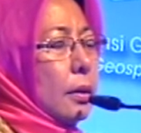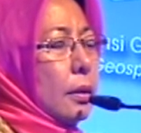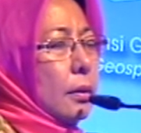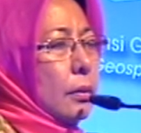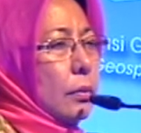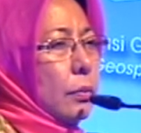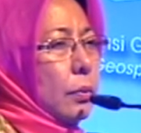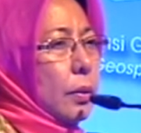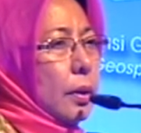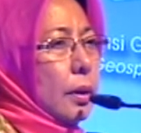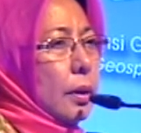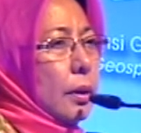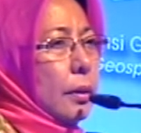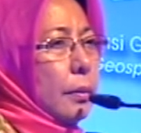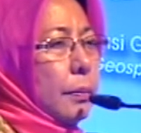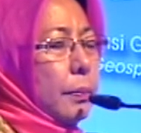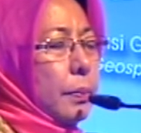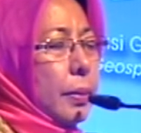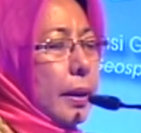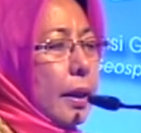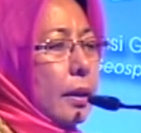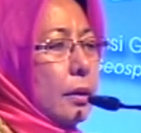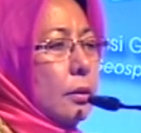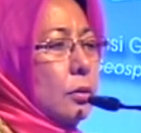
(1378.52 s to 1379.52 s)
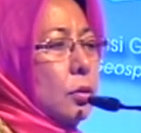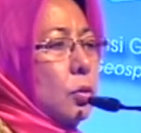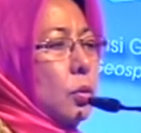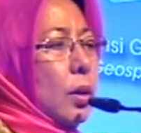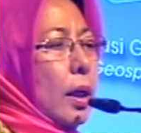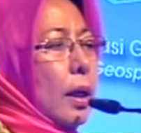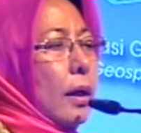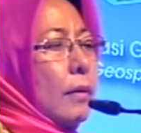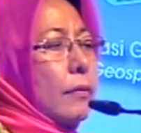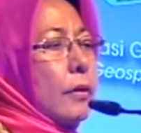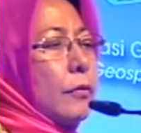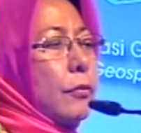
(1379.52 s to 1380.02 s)
we plan to
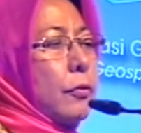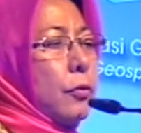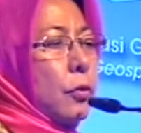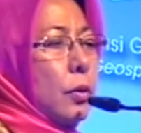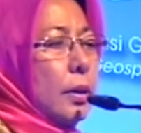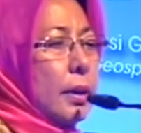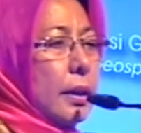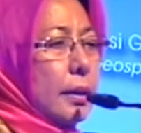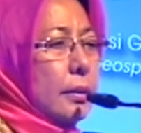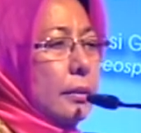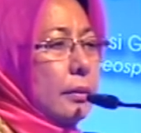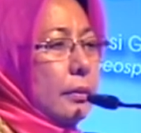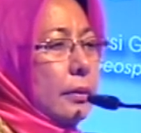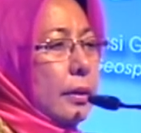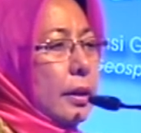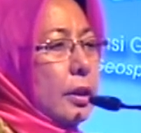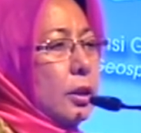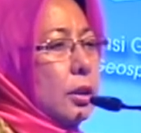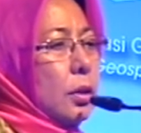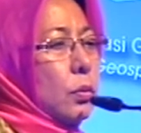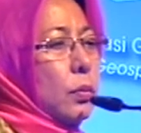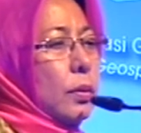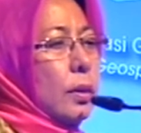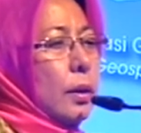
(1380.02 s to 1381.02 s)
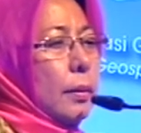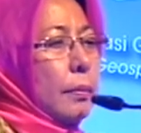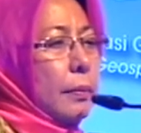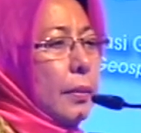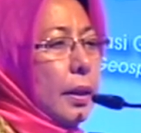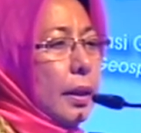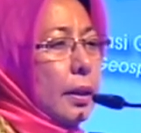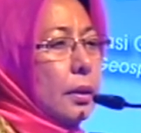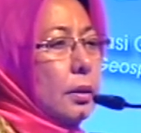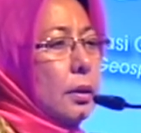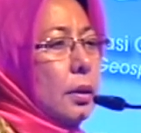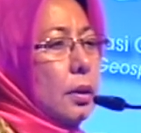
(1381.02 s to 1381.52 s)
have a fully integration with the
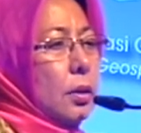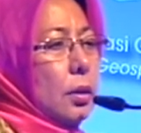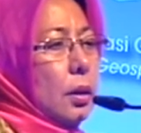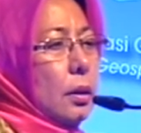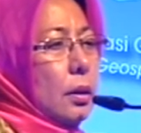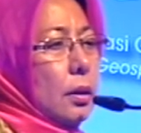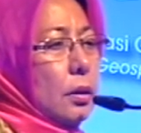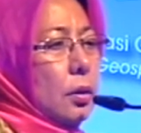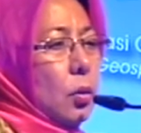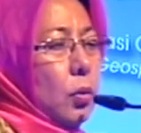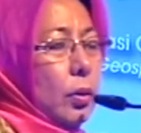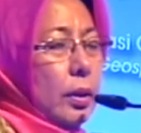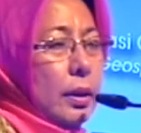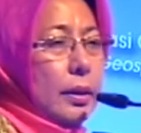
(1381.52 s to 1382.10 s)
main DOE